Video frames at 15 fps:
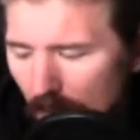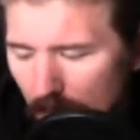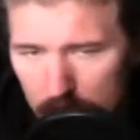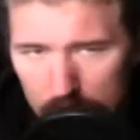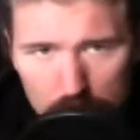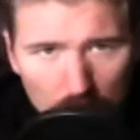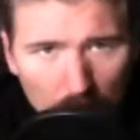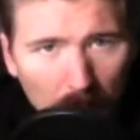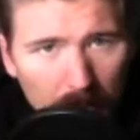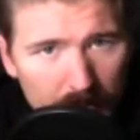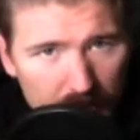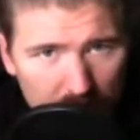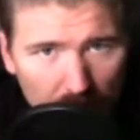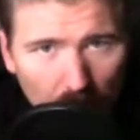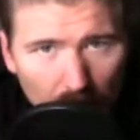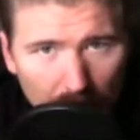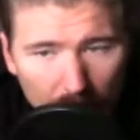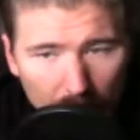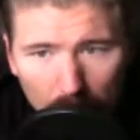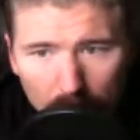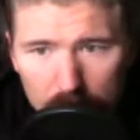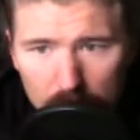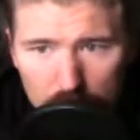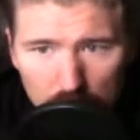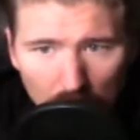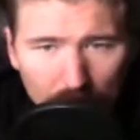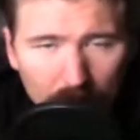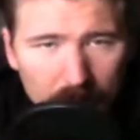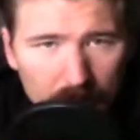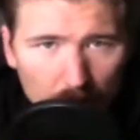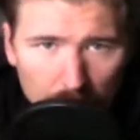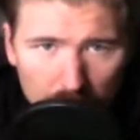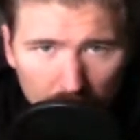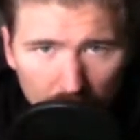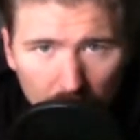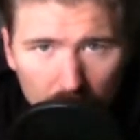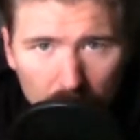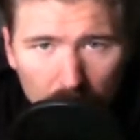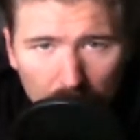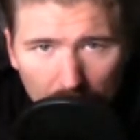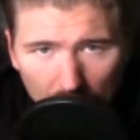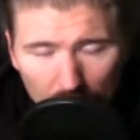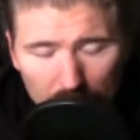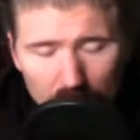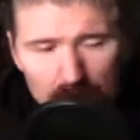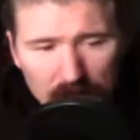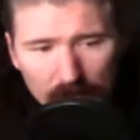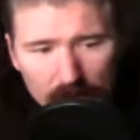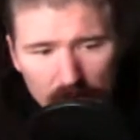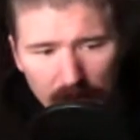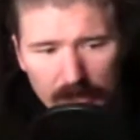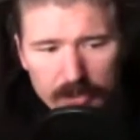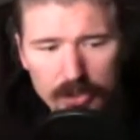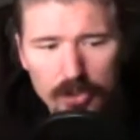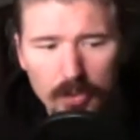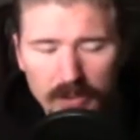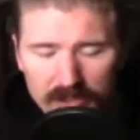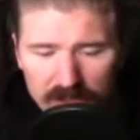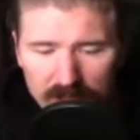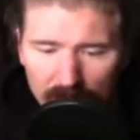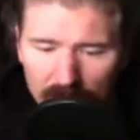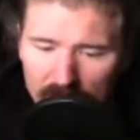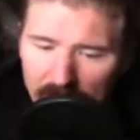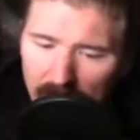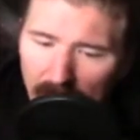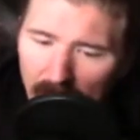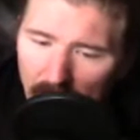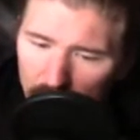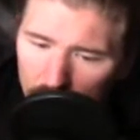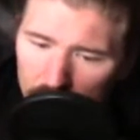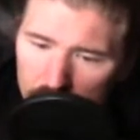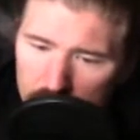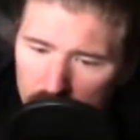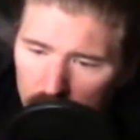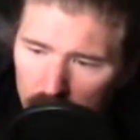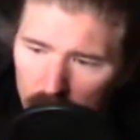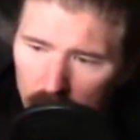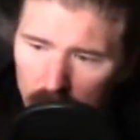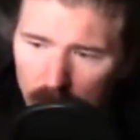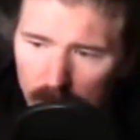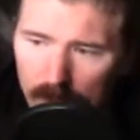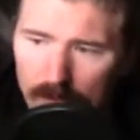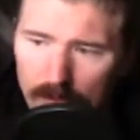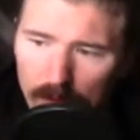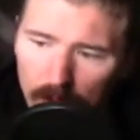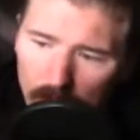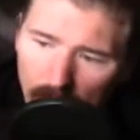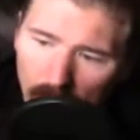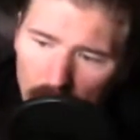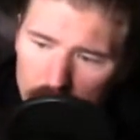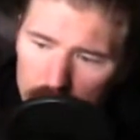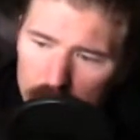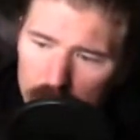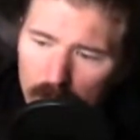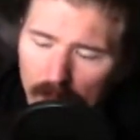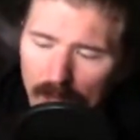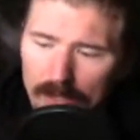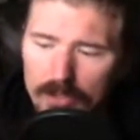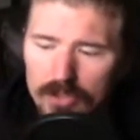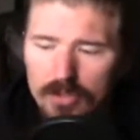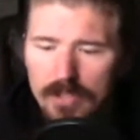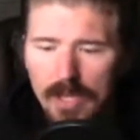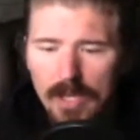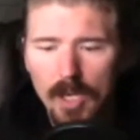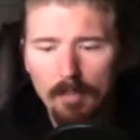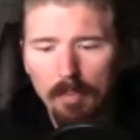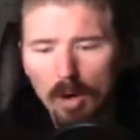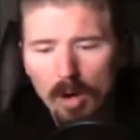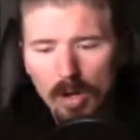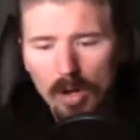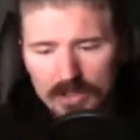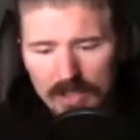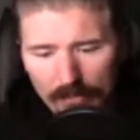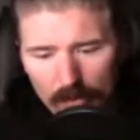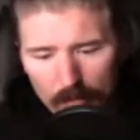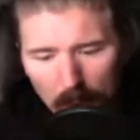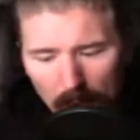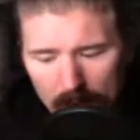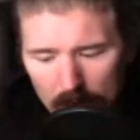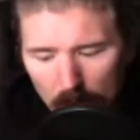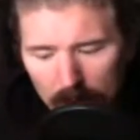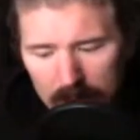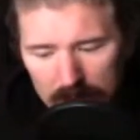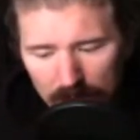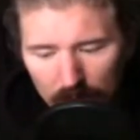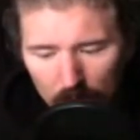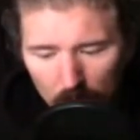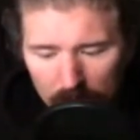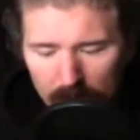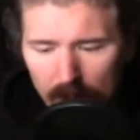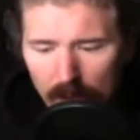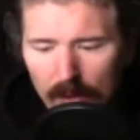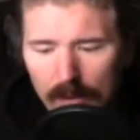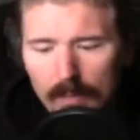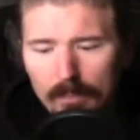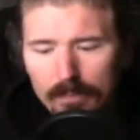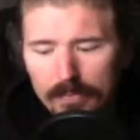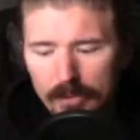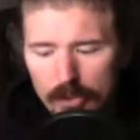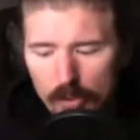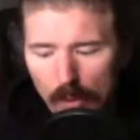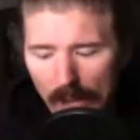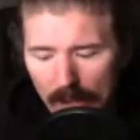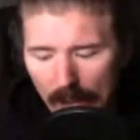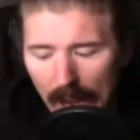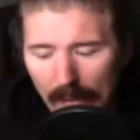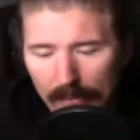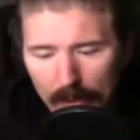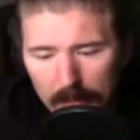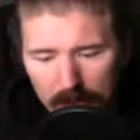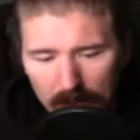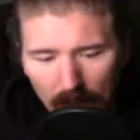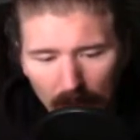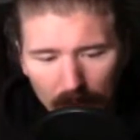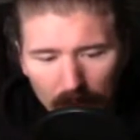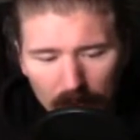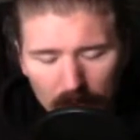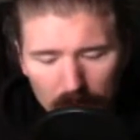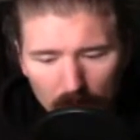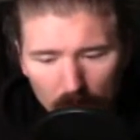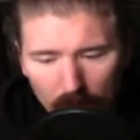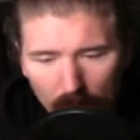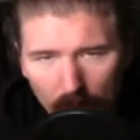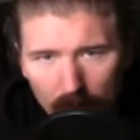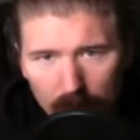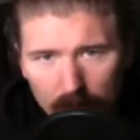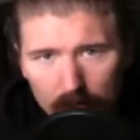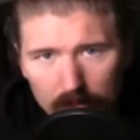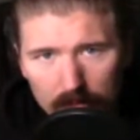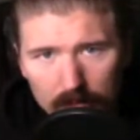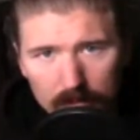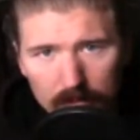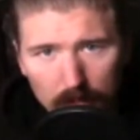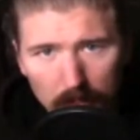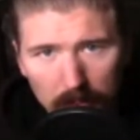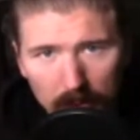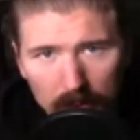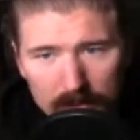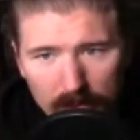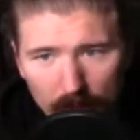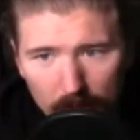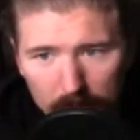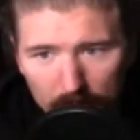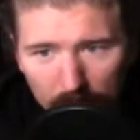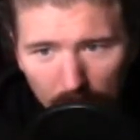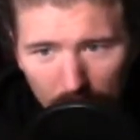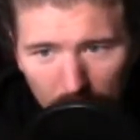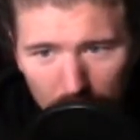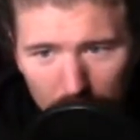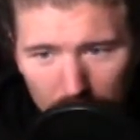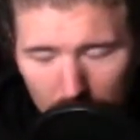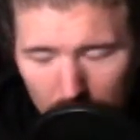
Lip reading: then you jump on the scale right away and you jot that number down. Every 7 days, you do a 7-day average. And how you do that is you take up all 7 body weights for the week, you add them together, okay, plus them together,